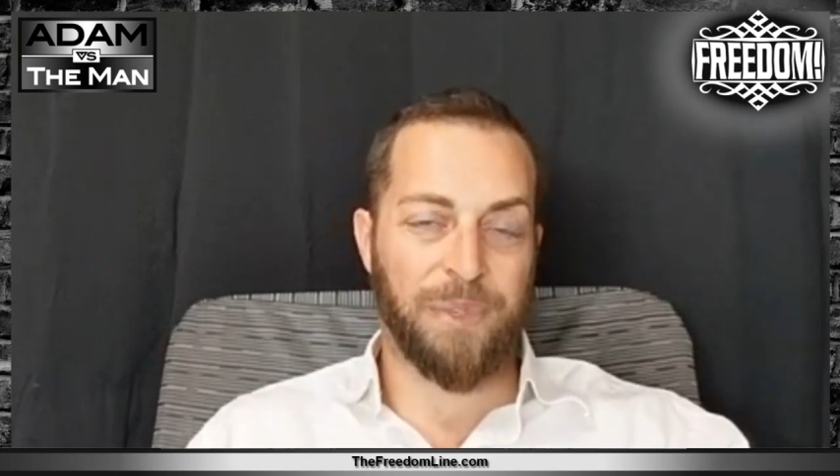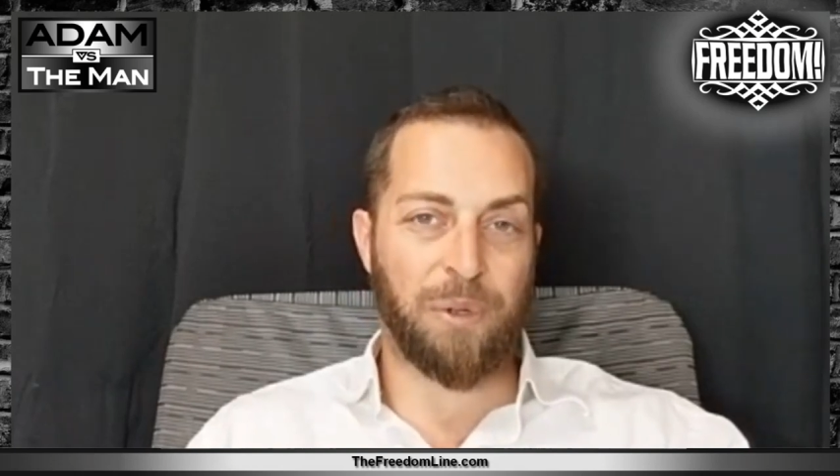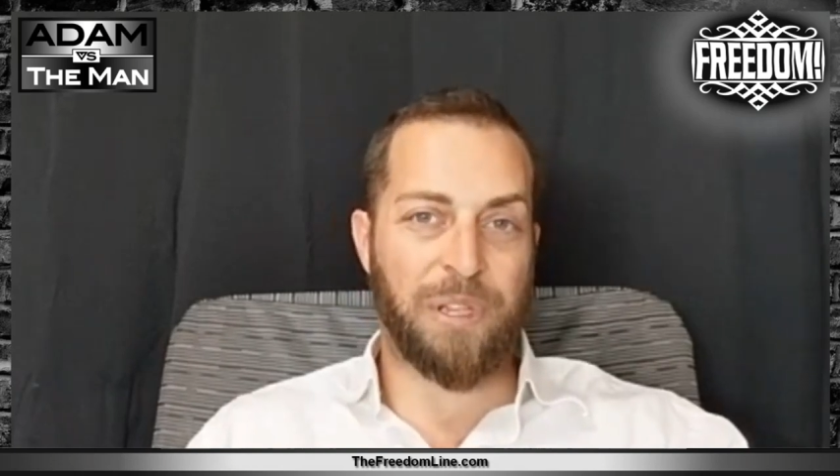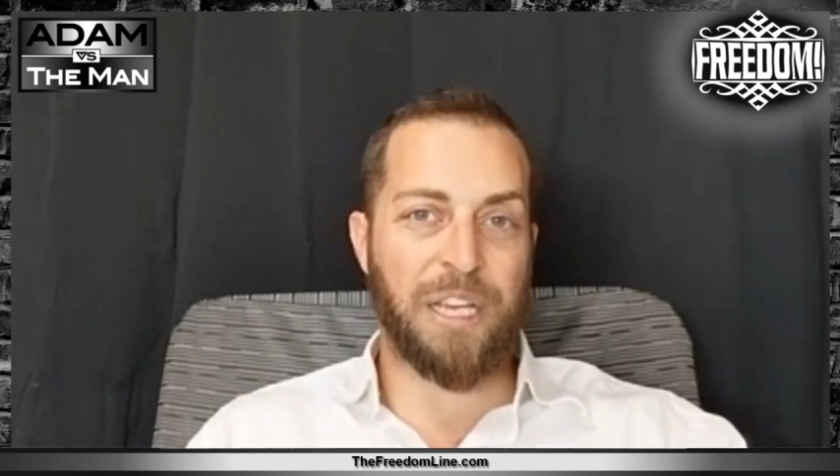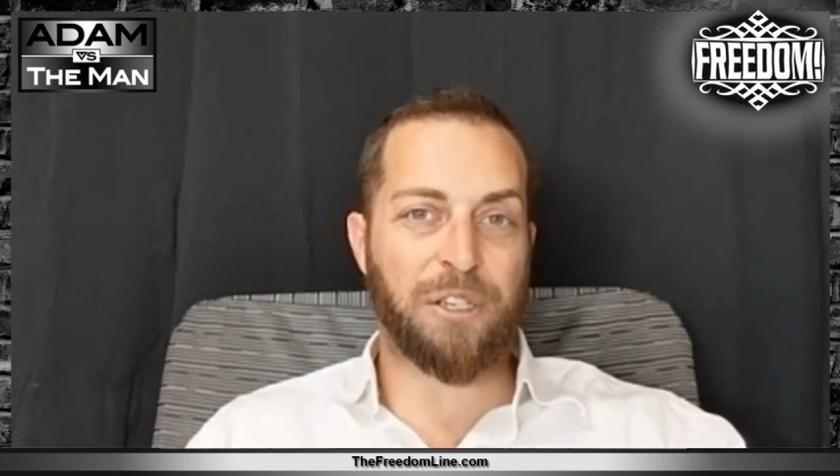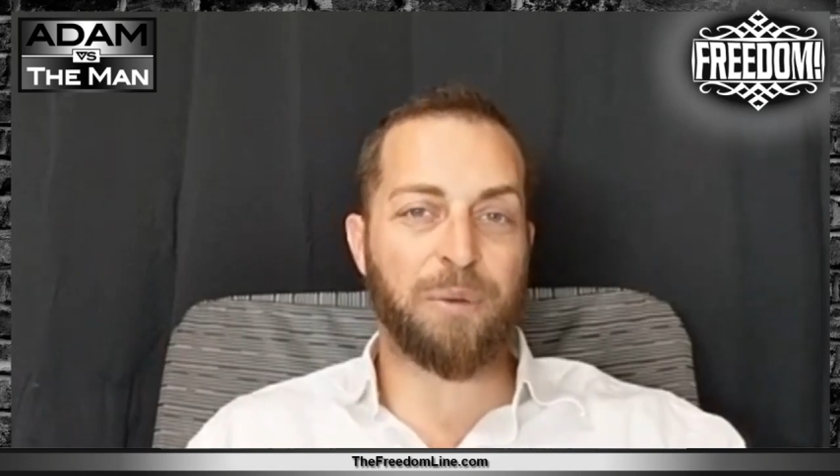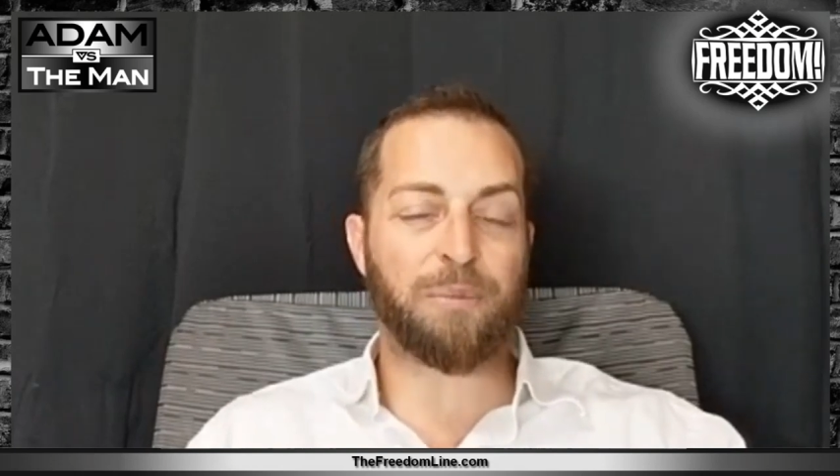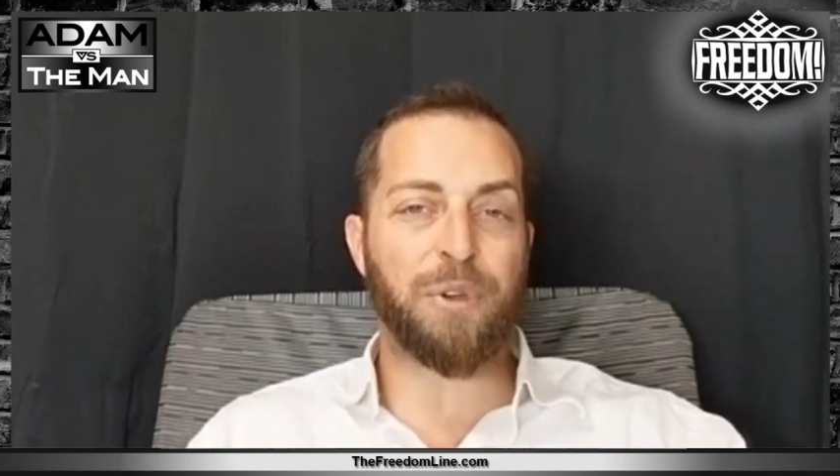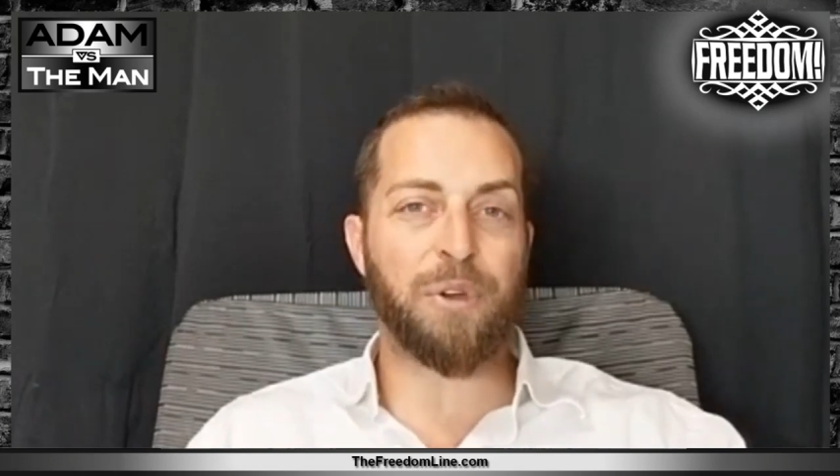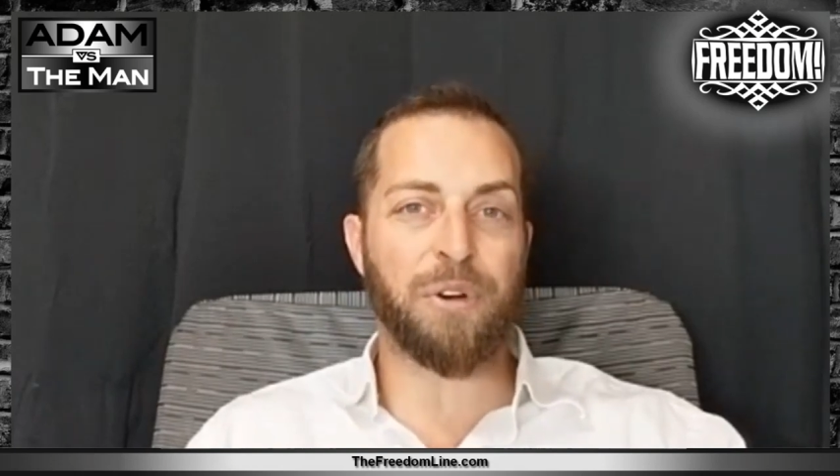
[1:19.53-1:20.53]
with these
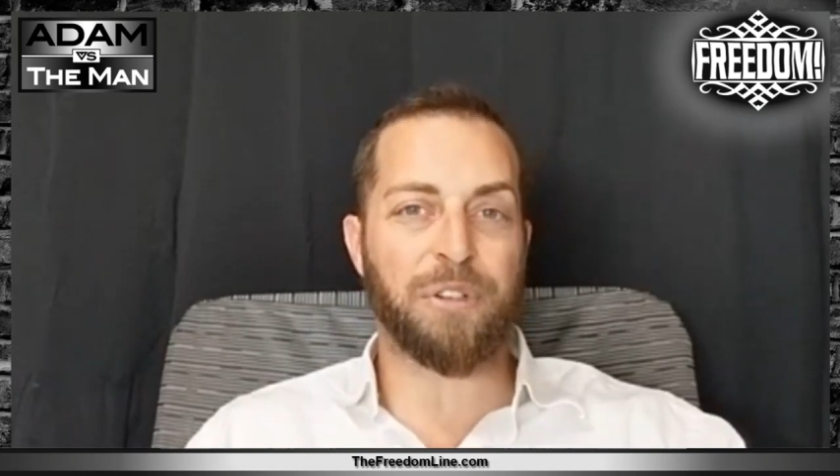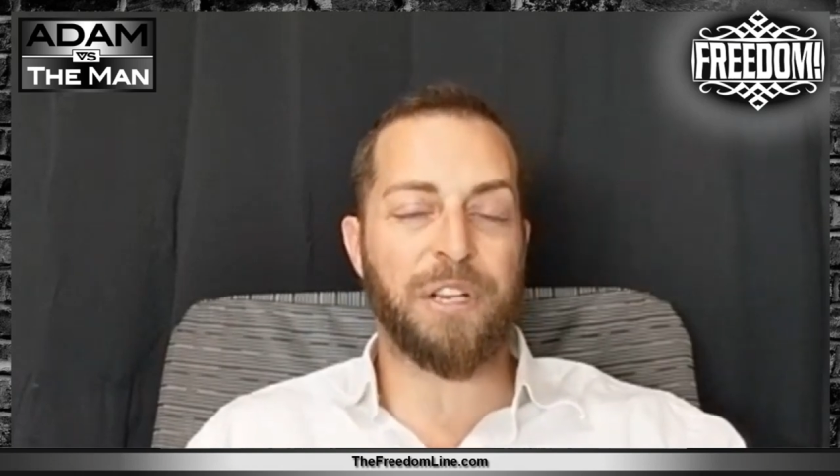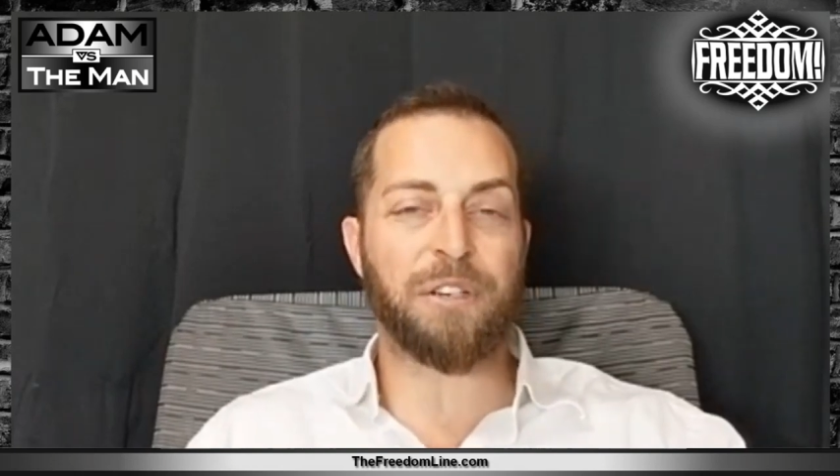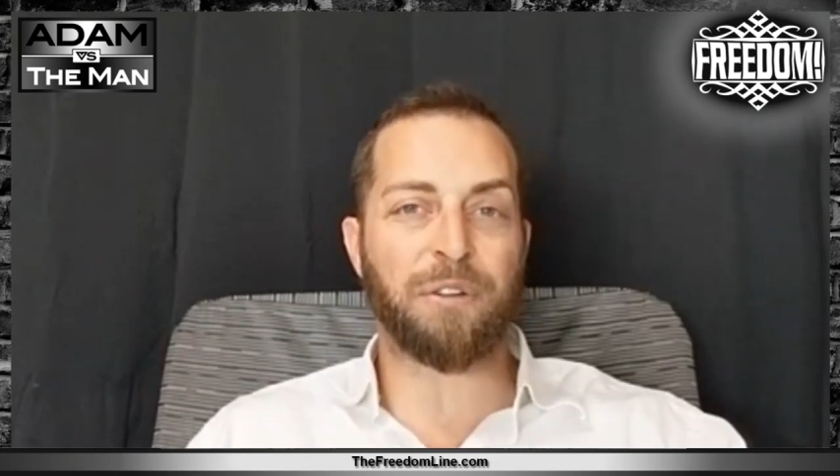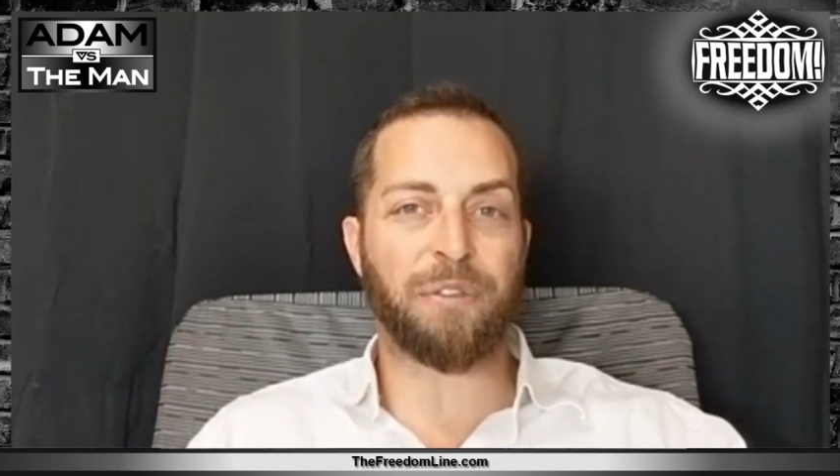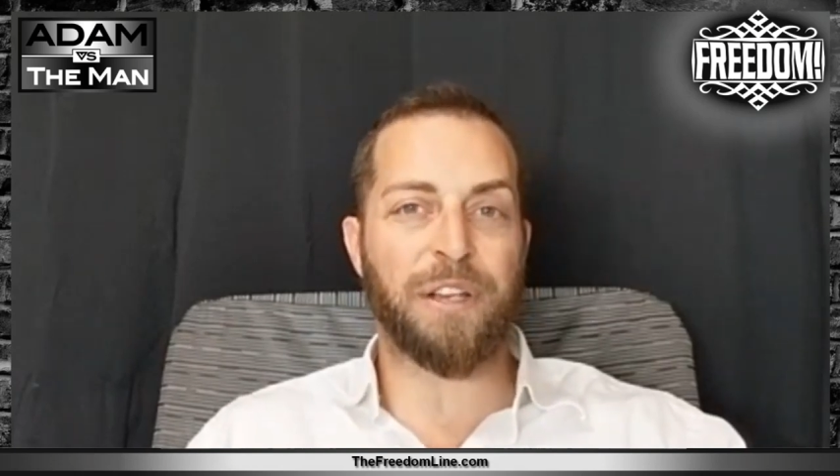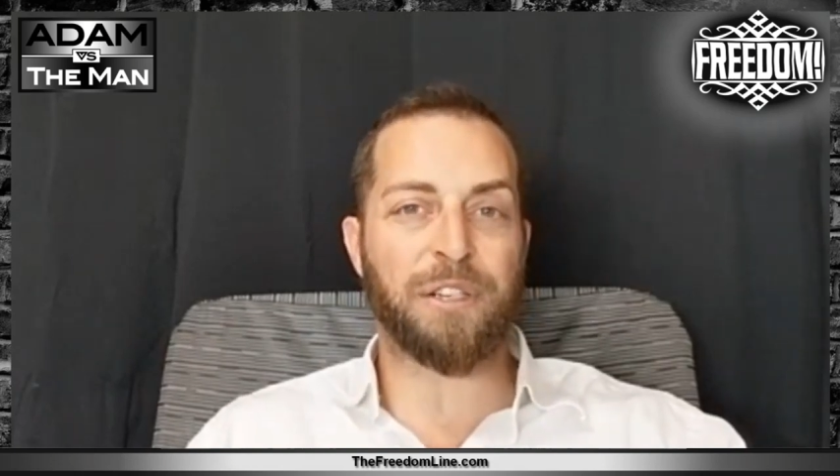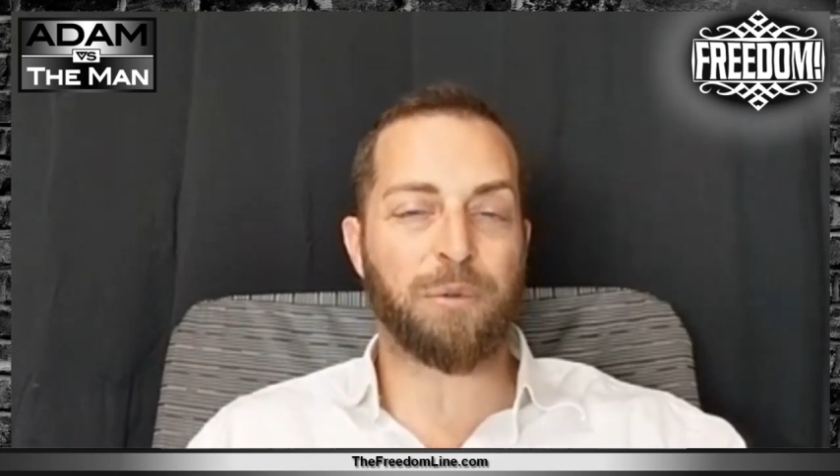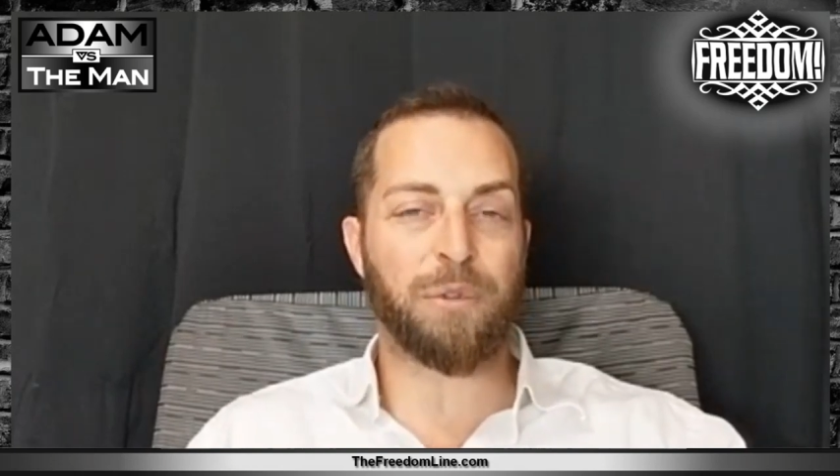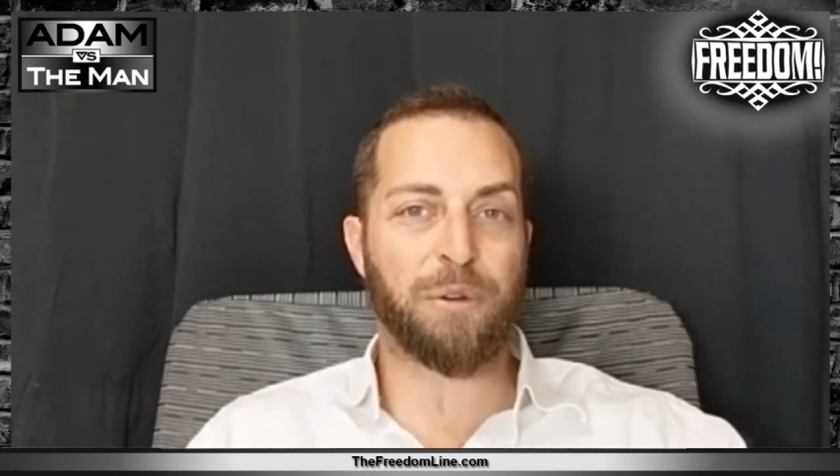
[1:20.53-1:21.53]
computers
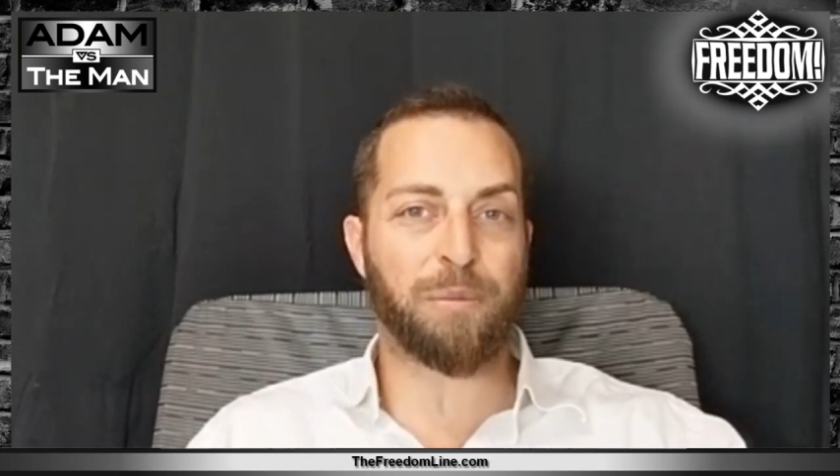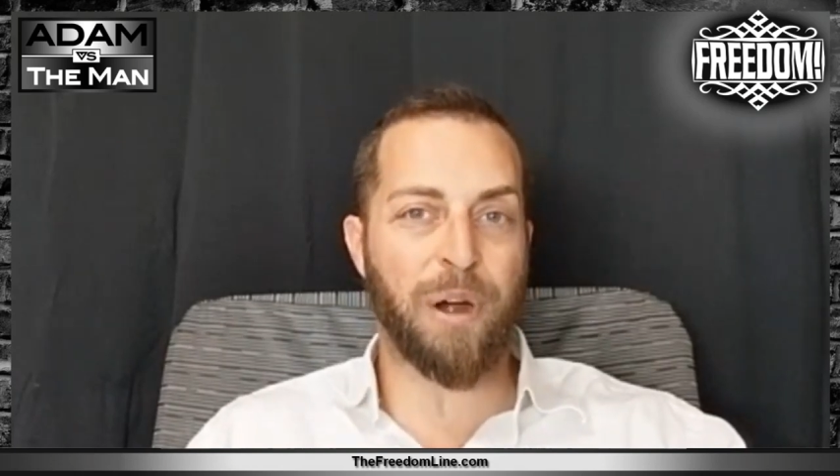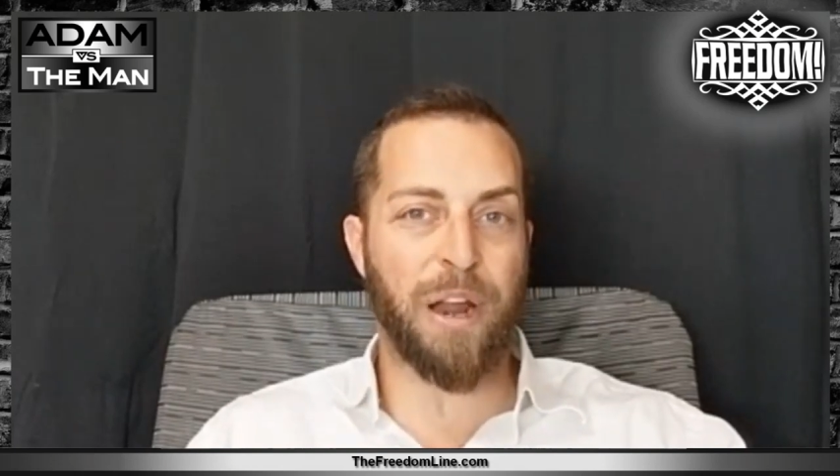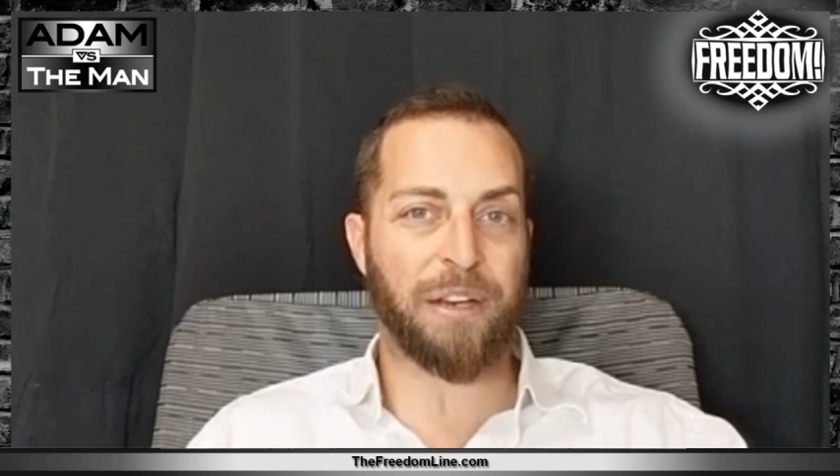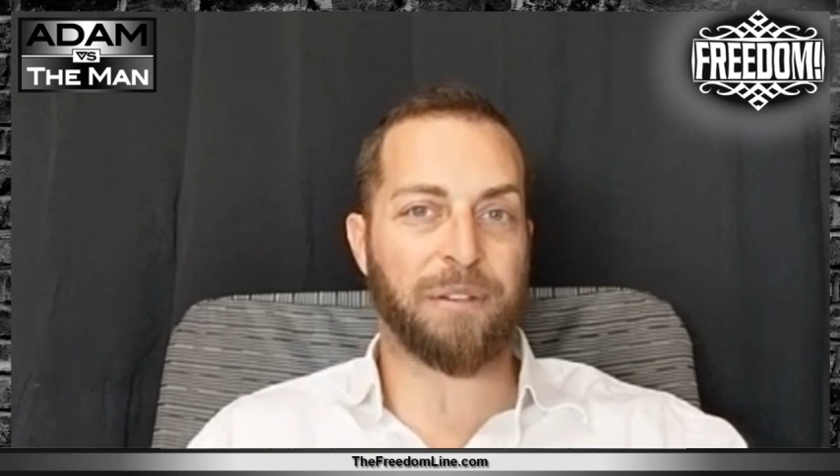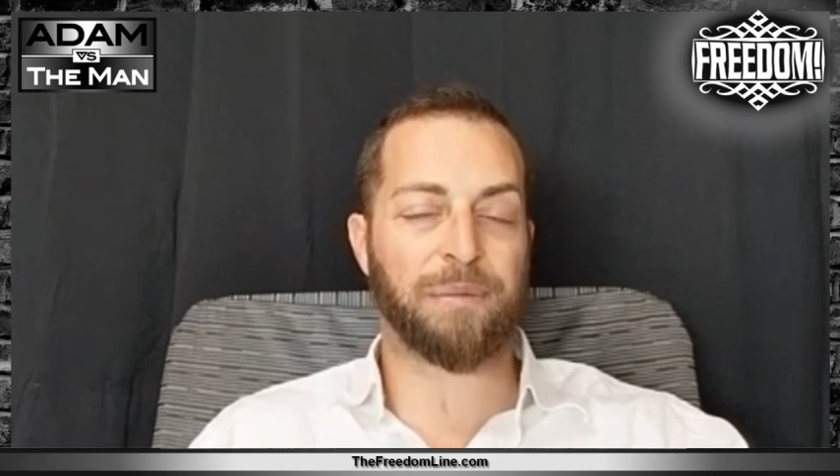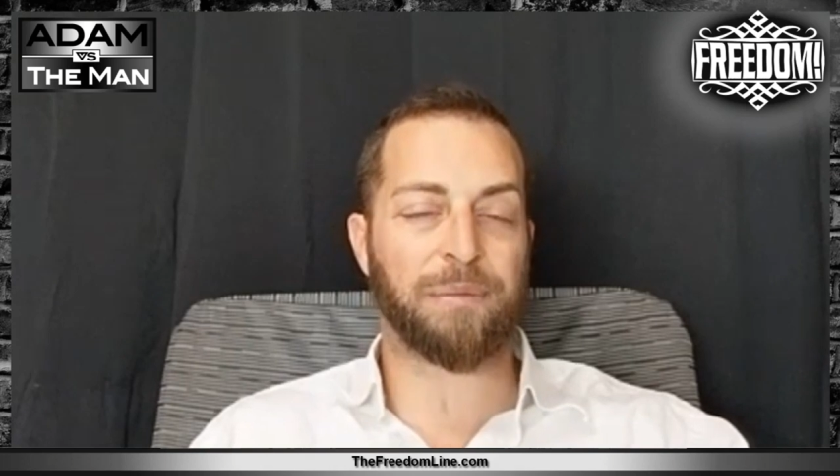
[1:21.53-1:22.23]
interfacing with your brain.